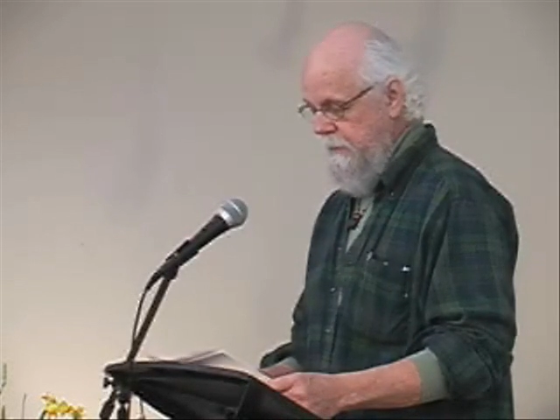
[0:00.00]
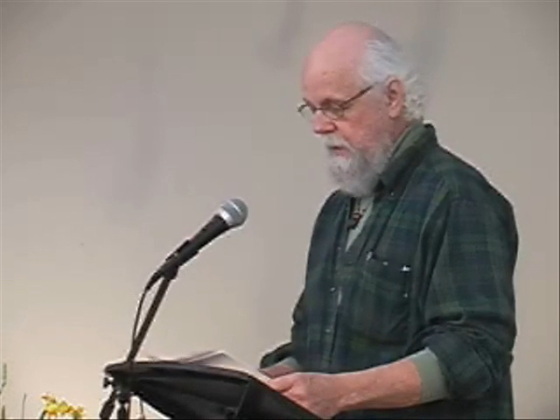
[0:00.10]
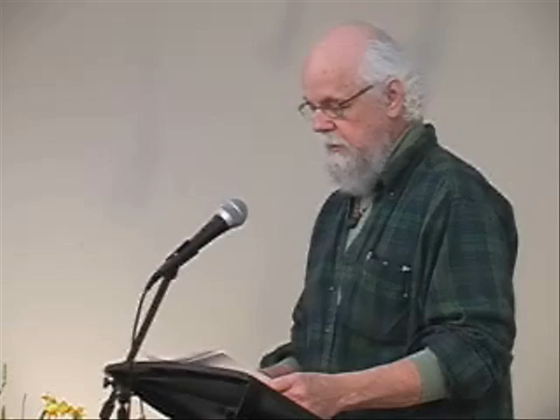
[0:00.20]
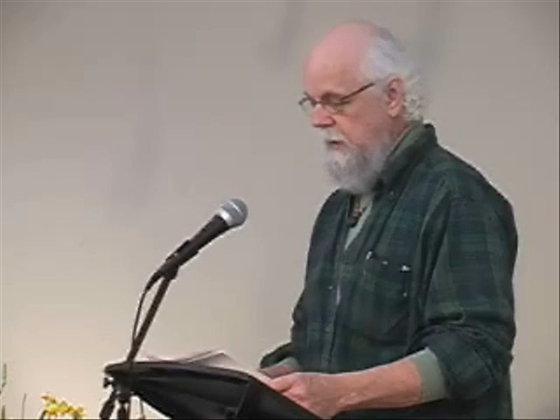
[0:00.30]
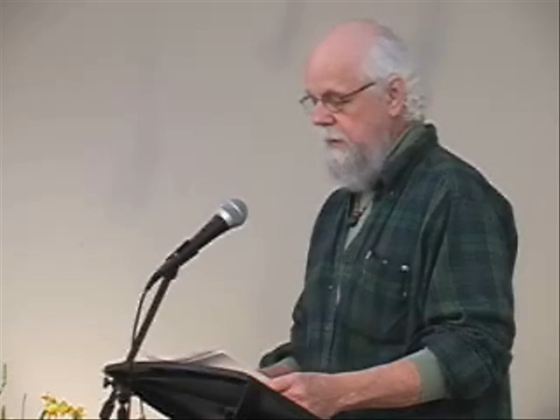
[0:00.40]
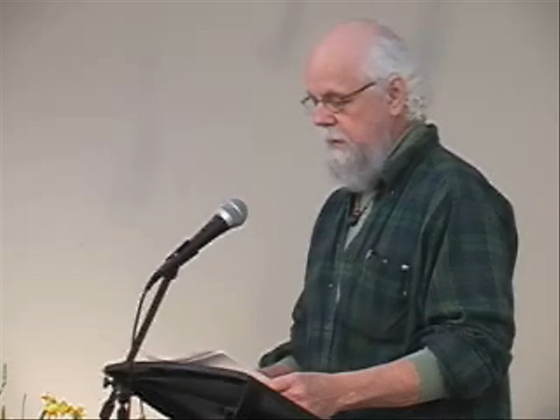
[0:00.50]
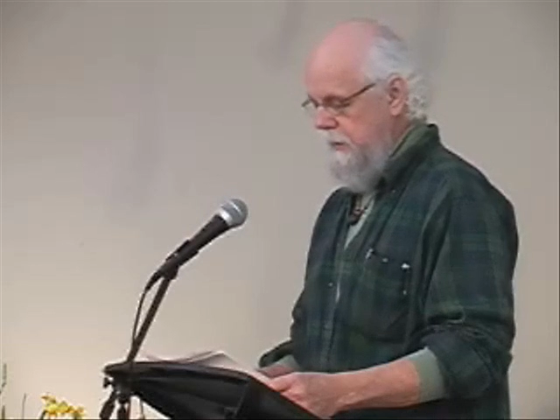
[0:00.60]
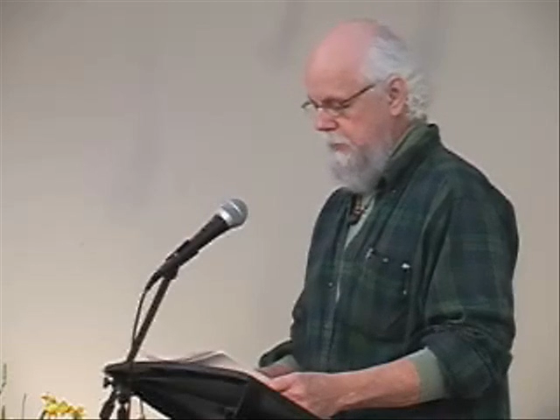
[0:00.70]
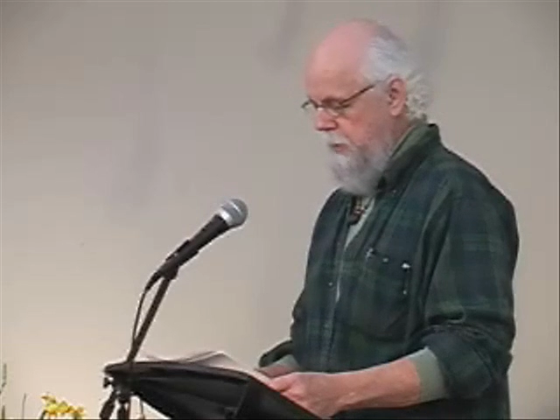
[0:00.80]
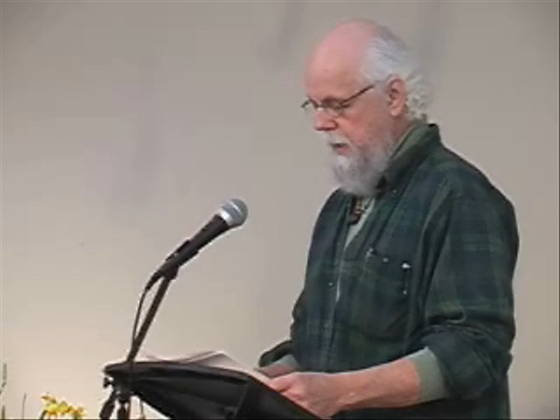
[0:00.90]
He sucked in
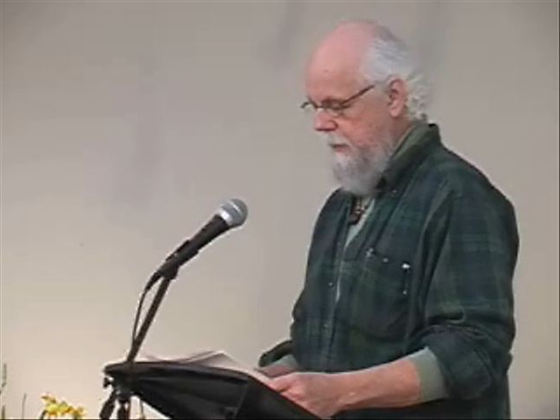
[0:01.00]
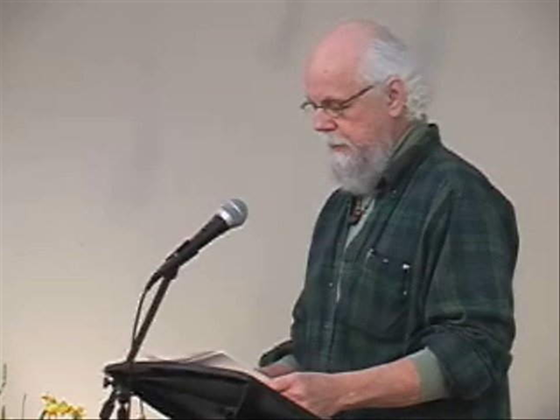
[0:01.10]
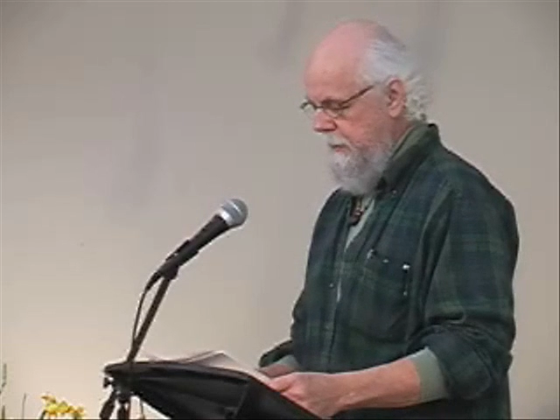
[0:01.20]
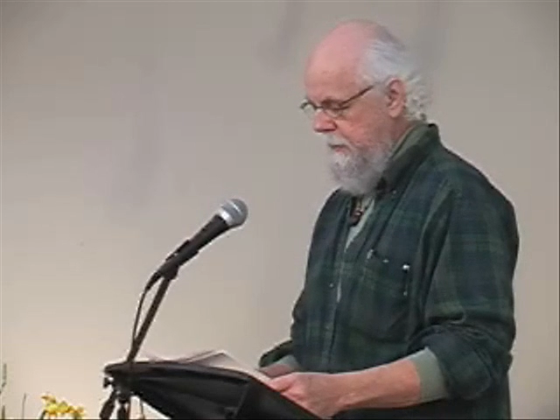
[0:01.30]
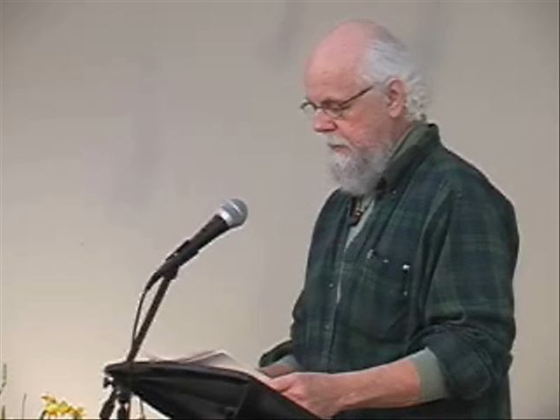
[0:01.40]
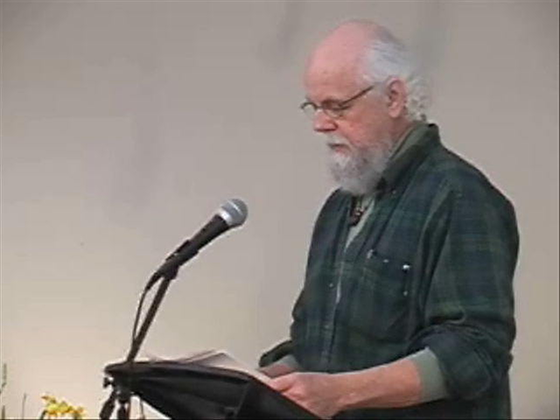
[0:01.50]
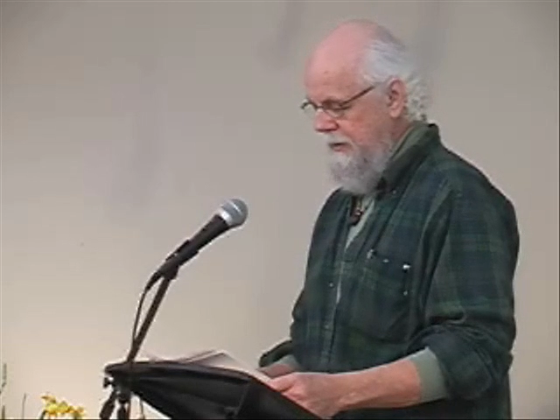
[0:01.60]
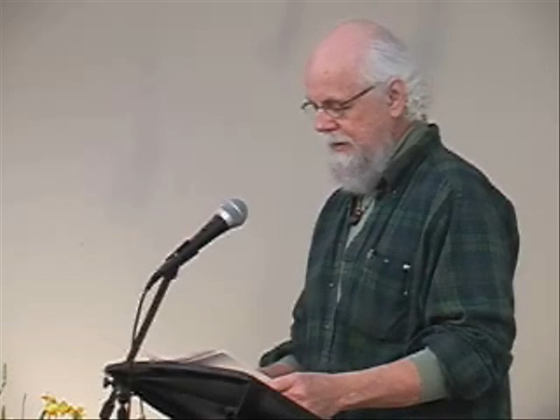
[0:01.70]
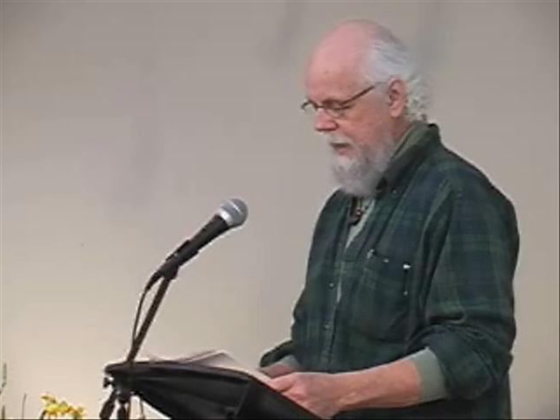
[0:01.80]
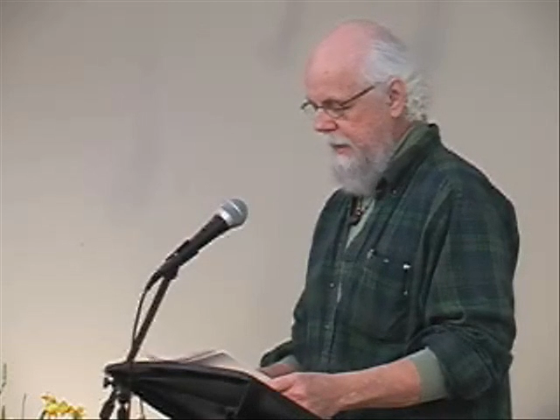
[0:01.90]
his breath,
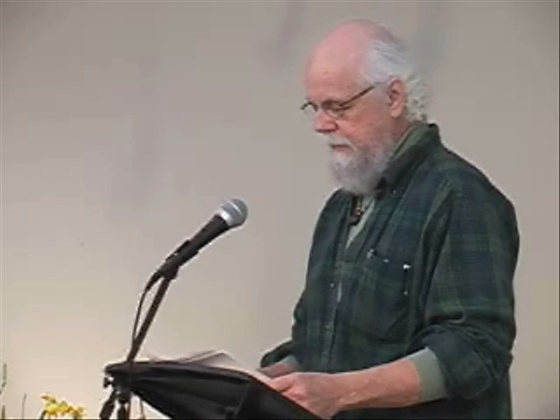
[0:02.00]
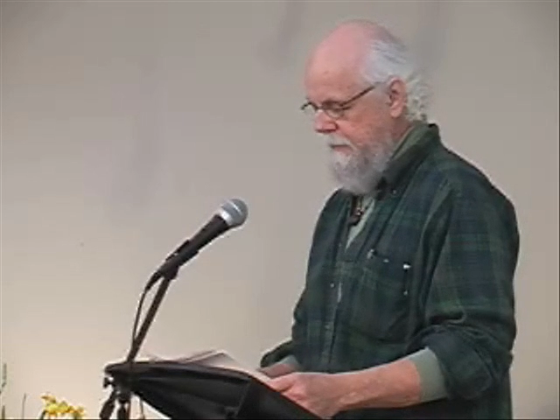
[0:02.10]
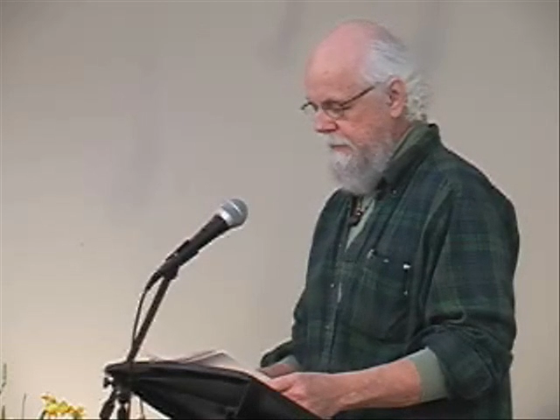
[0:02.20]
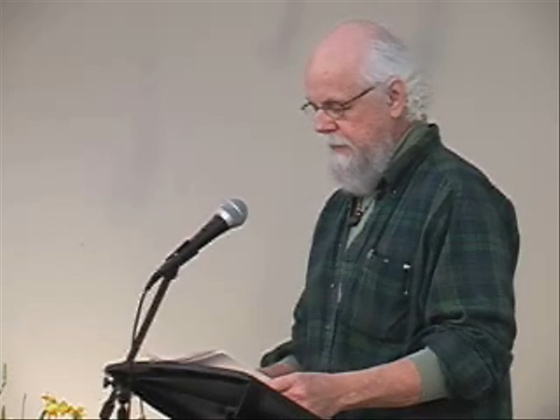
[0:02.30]
sat,